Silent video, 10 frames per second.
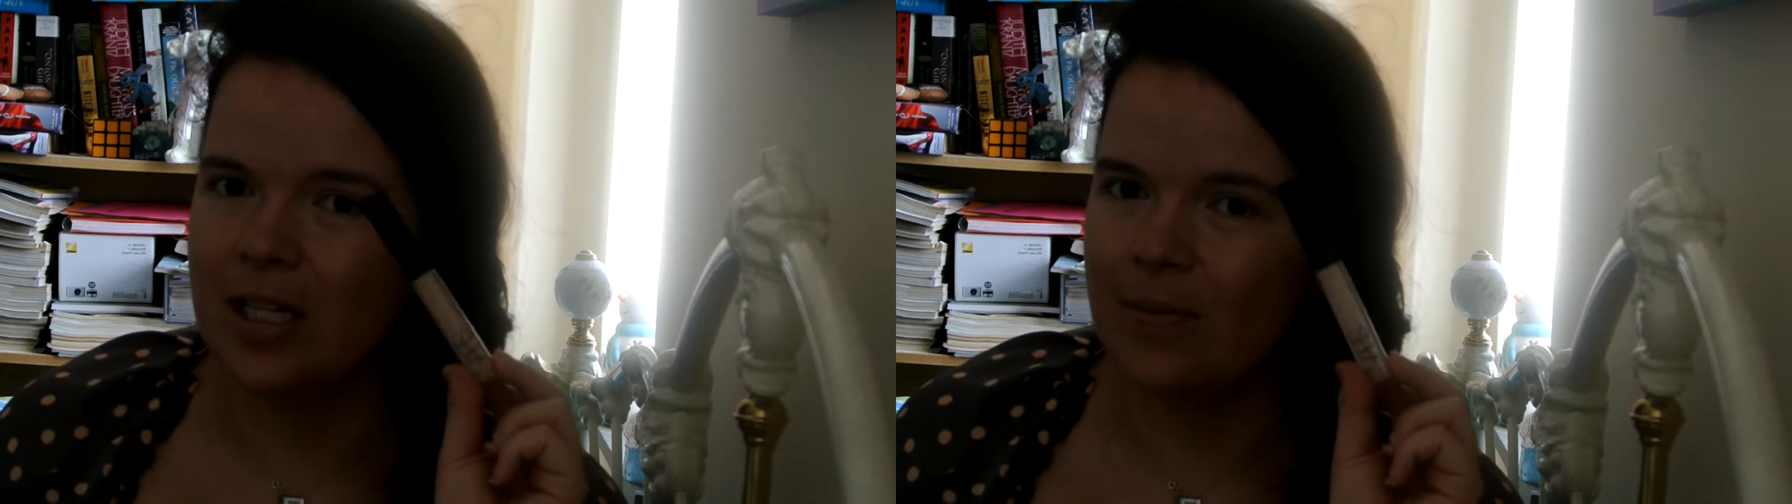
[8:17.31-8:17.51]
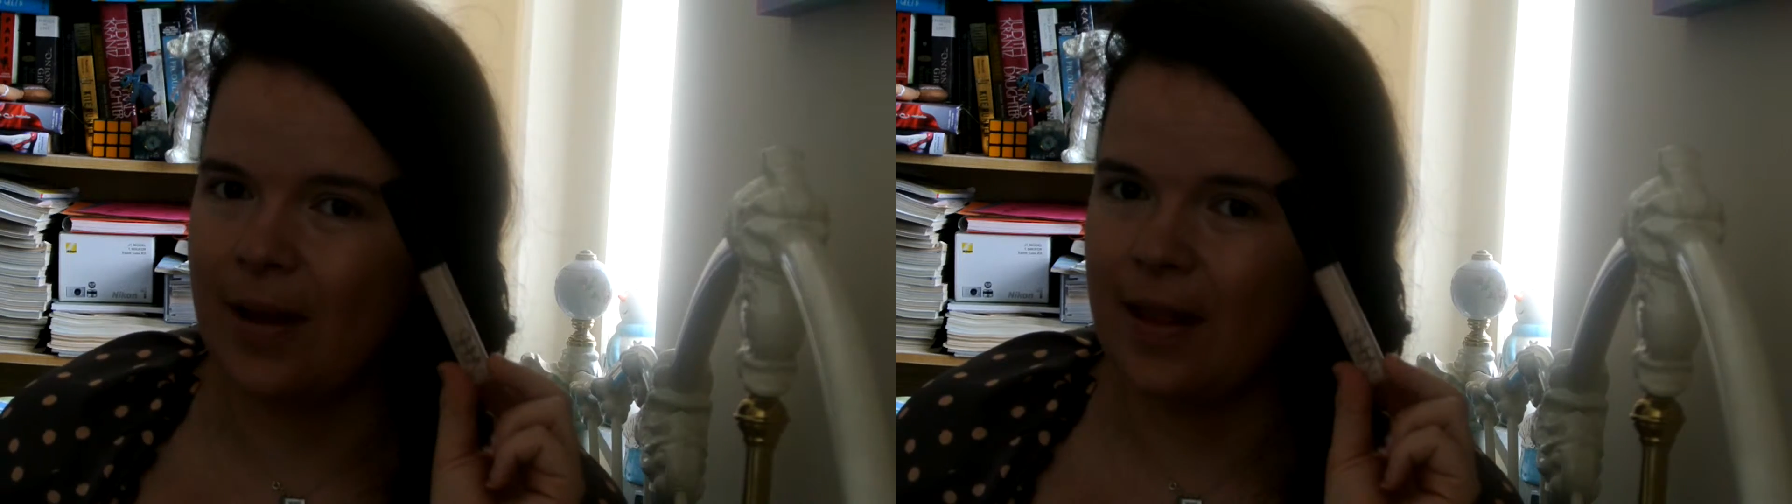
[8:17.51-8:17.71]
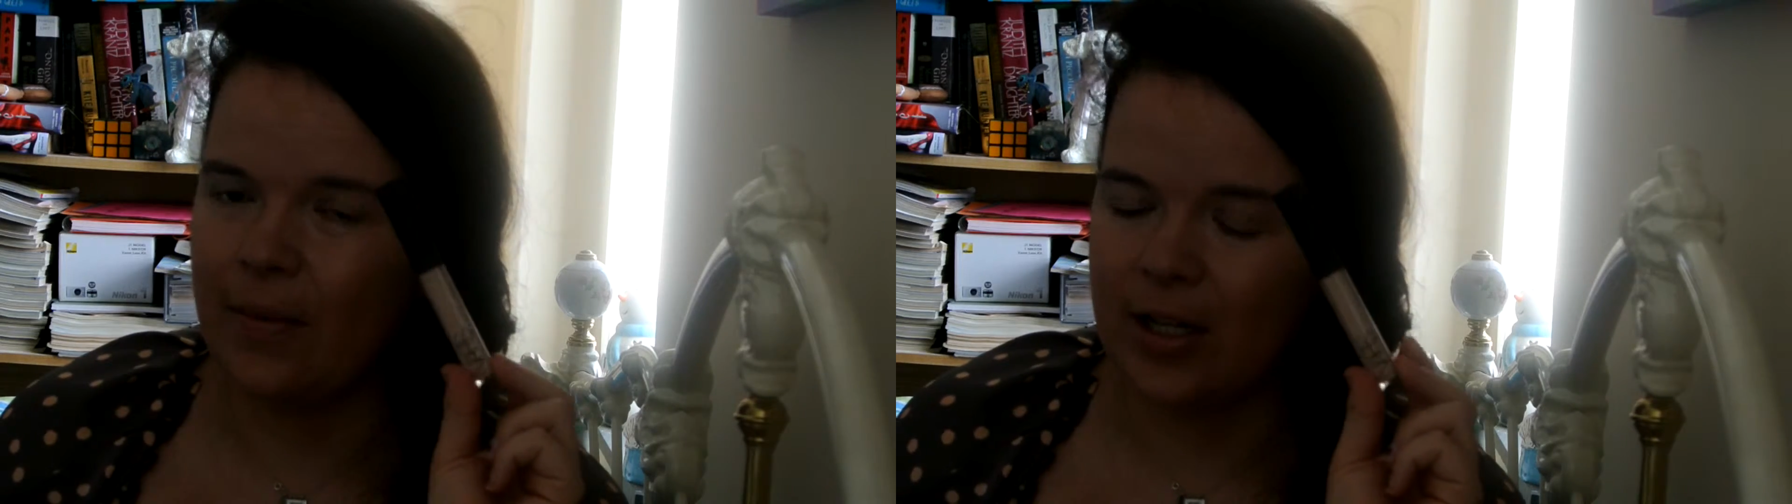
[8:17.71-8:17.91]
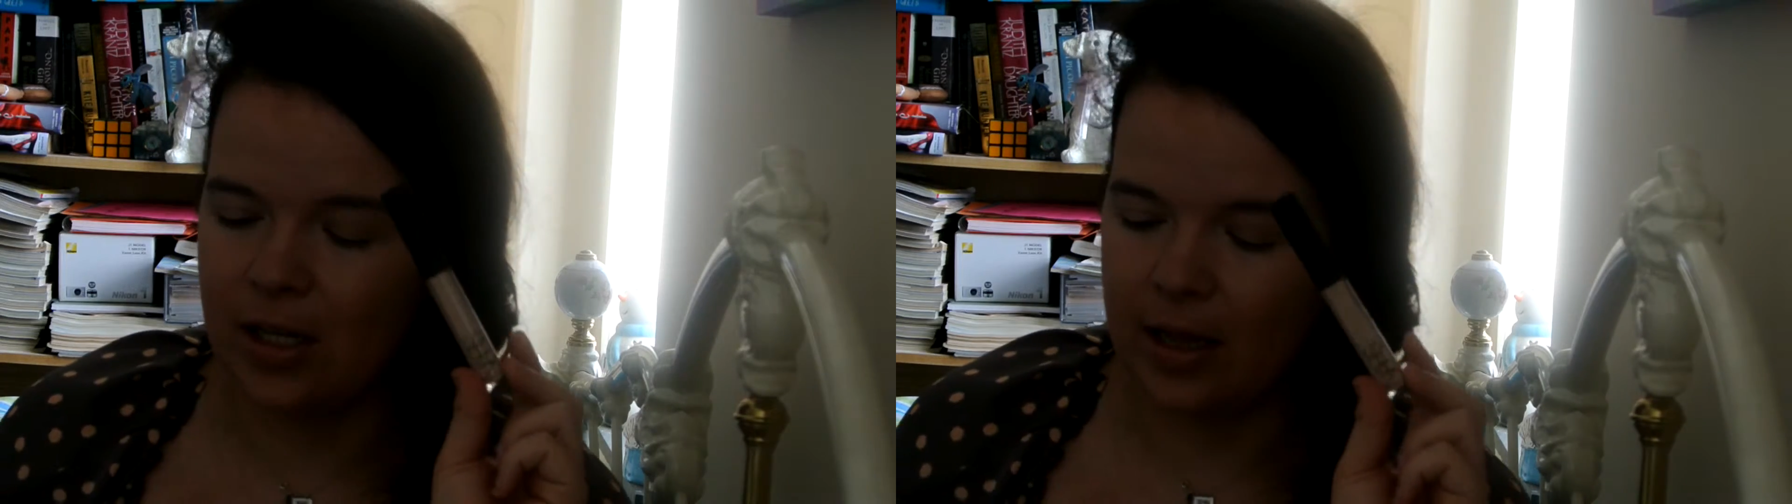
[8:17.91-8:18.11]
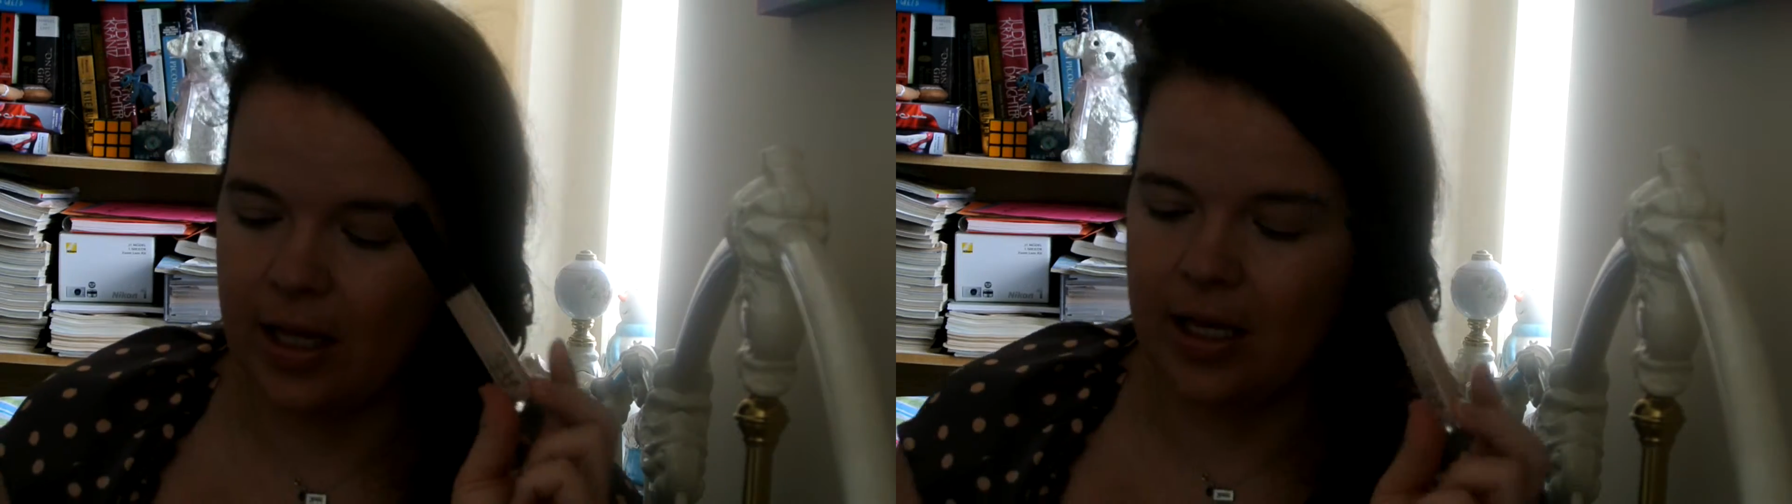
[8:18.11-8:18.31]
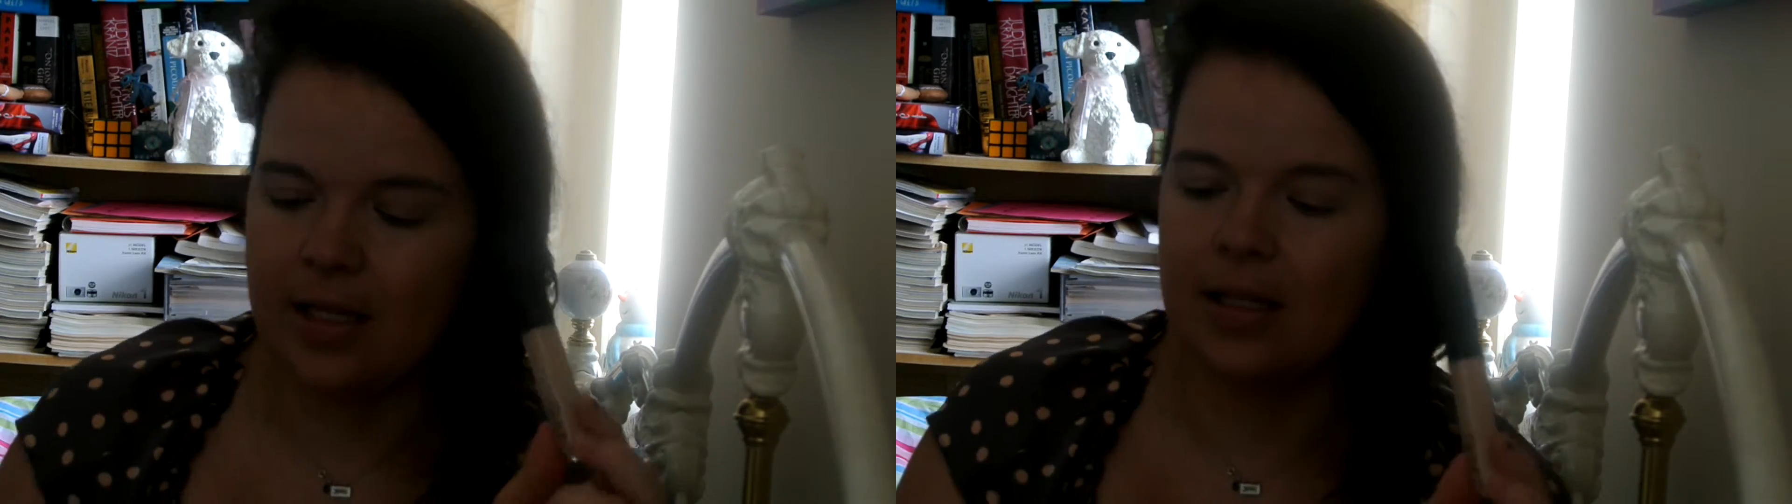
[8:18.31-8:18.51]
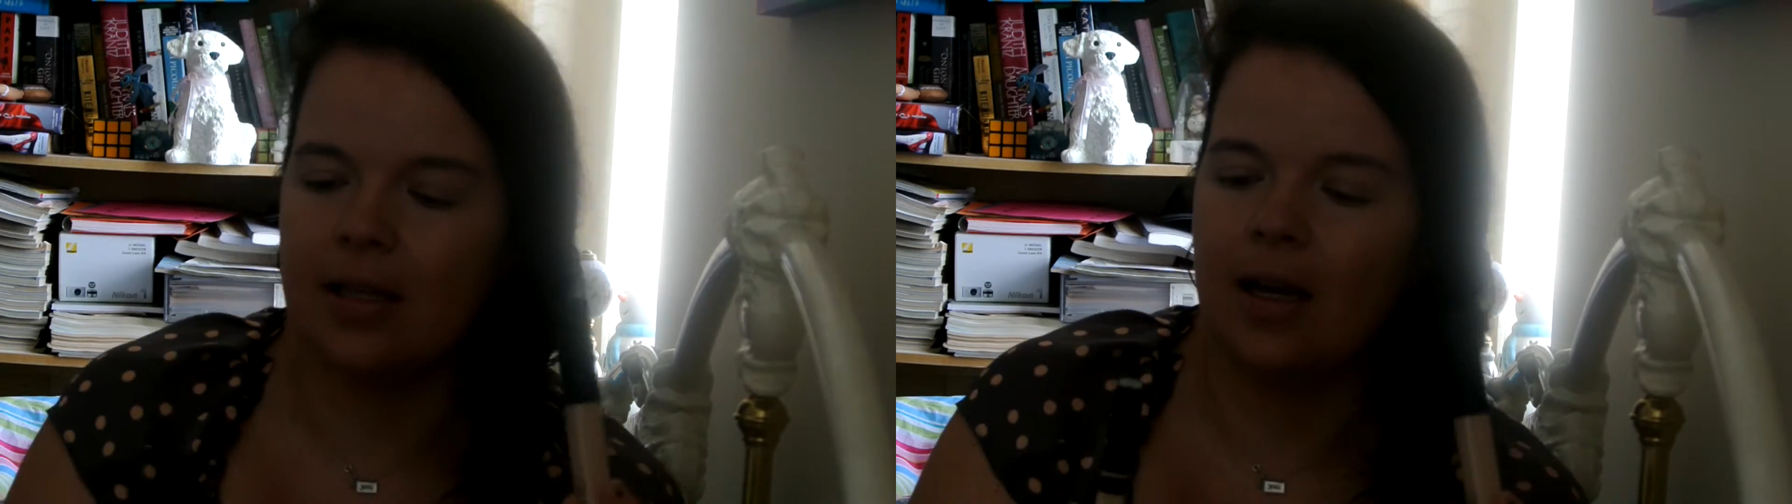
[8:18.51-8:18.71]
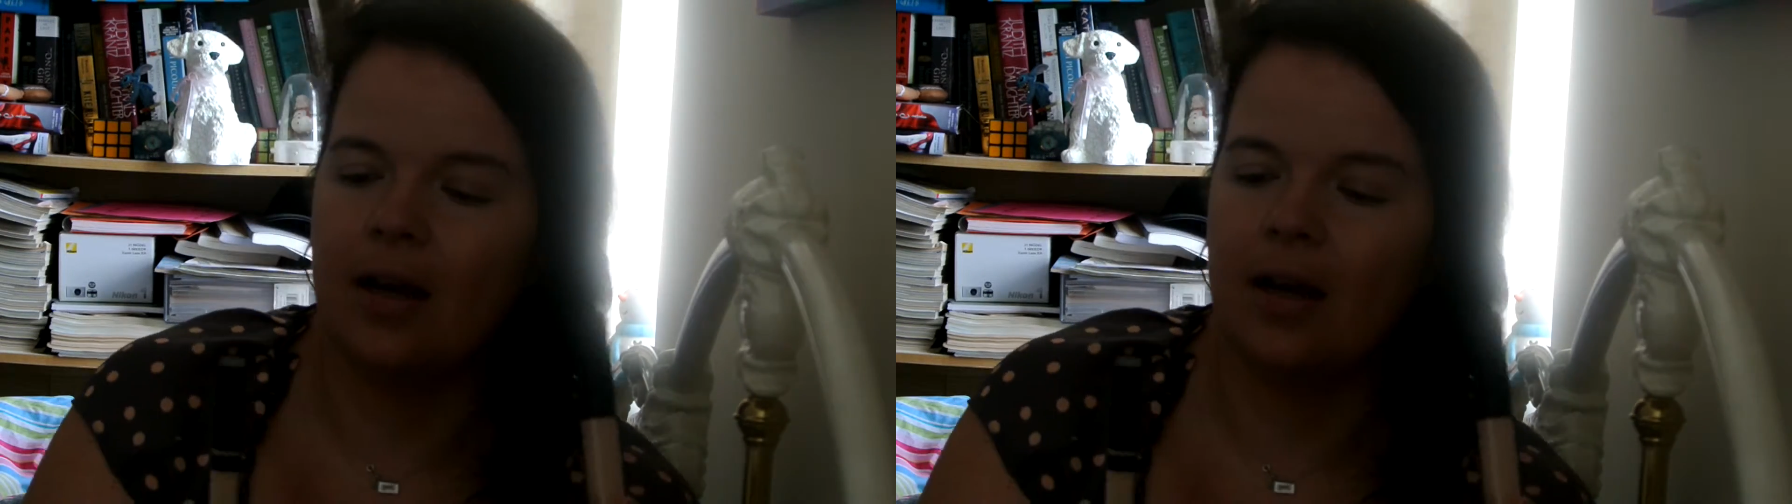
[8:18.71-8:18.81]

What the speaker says: spend that much on this,